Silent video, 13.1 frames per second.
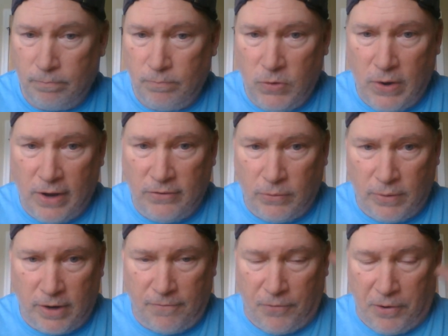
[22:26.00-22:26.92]
you guys don't
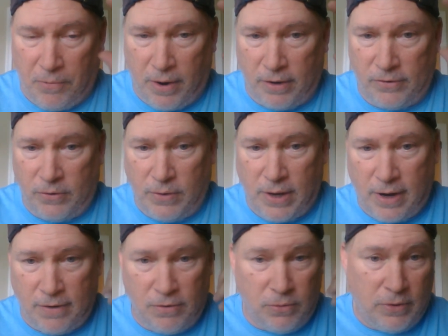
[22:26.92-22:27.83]
get a free ride too.
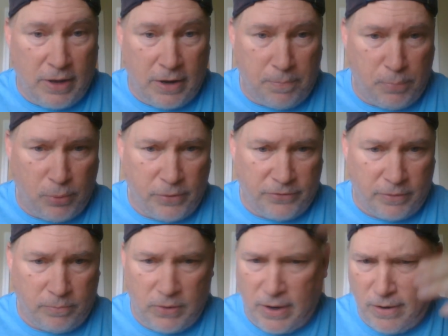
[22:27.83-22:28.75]
You got to pull
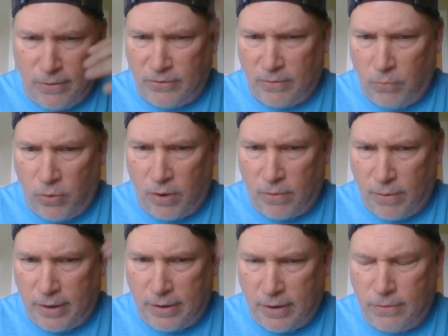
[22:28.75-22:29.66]
something. You got to do some work,
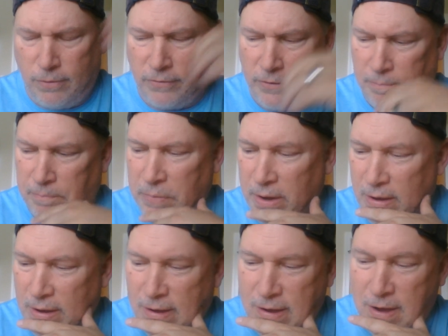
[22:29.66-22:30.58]
right? You got to do something.
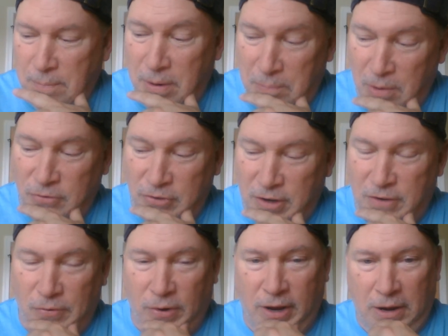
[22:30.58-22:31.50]
But mostly
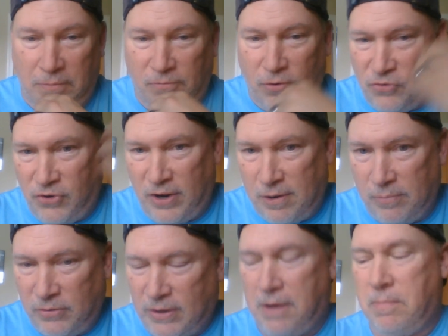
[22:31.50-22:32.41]
it's for
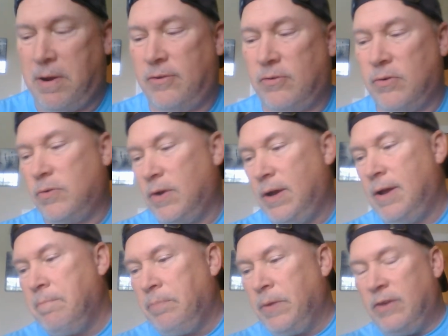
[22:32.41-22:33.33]
GMs, game masters.
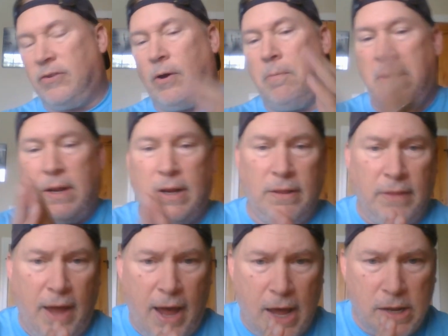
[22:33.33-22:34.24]
So meaning
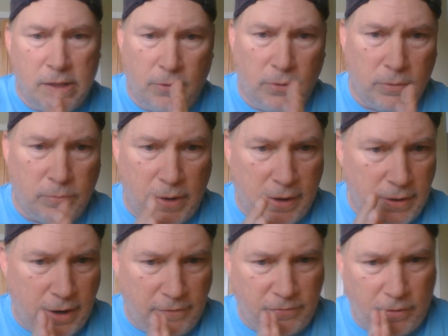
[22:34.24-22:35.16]
that
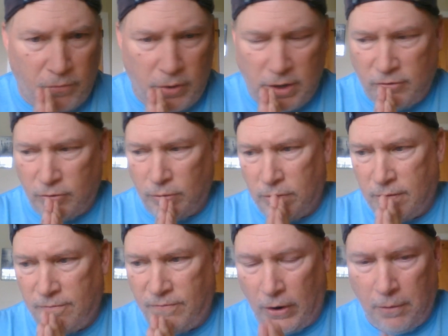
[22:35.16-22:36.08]
I've run into
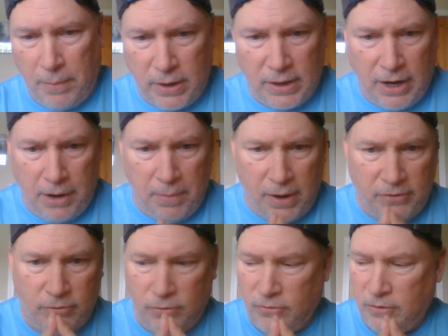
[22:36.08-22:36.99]
a fair amount of game
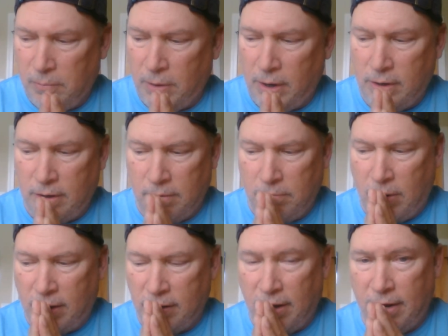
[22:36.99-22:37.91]
masters in
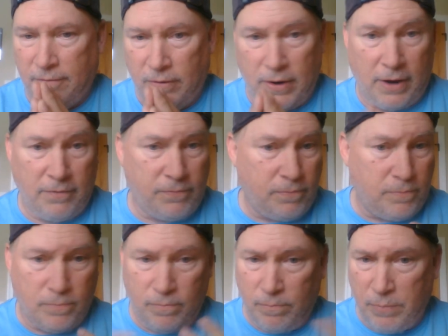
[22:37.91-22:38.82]
my life, and I've
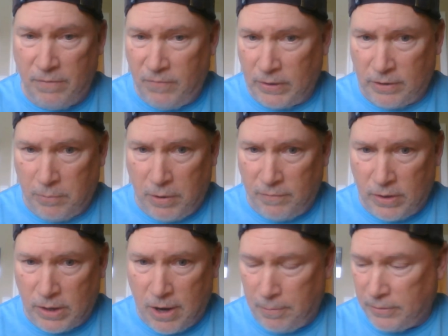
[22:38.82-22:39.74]
been a victim of it
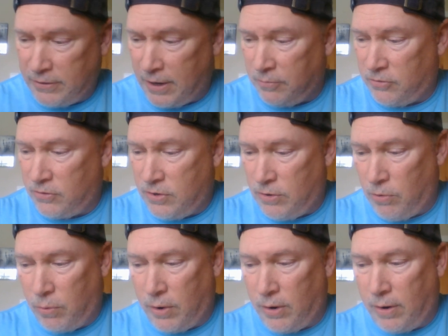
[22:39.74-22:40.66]
a couple times too,
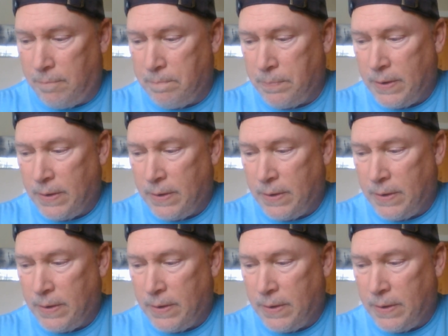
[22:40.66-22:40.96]
where